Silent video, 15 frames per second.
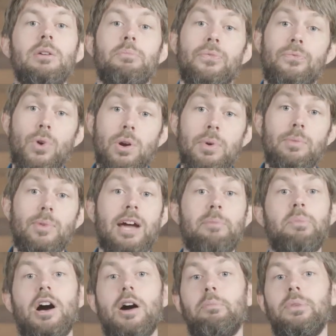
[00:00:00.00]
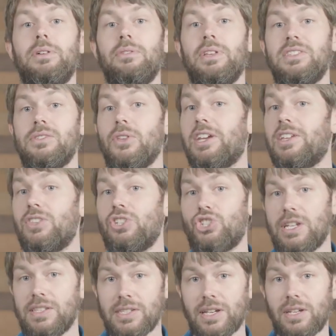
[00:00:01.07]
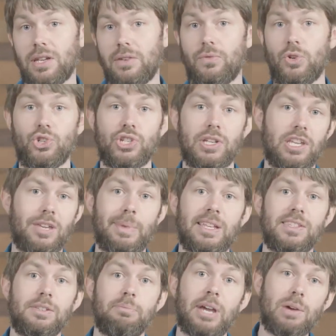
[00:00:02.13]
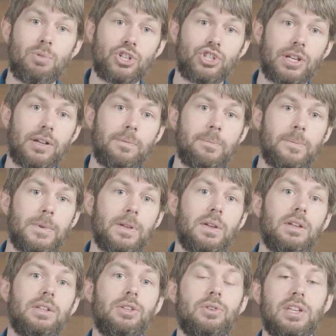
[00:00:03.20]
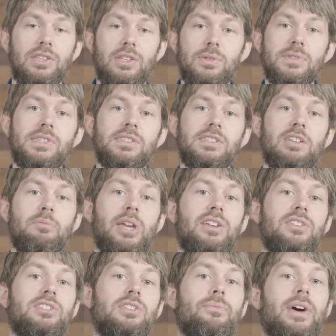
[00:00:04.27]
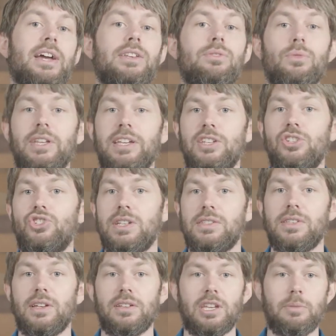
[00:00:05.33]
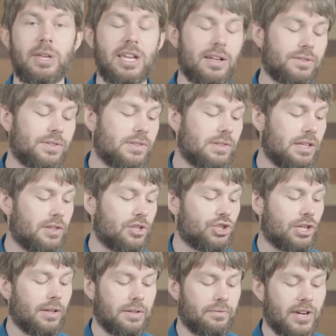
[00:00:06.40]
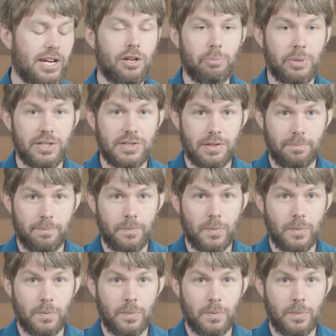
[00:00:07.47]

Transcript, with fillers: Before we wrap up, let's look at the JSON conversion commands in PowerShell. You can use this command to find related JSON commands in the shell environment.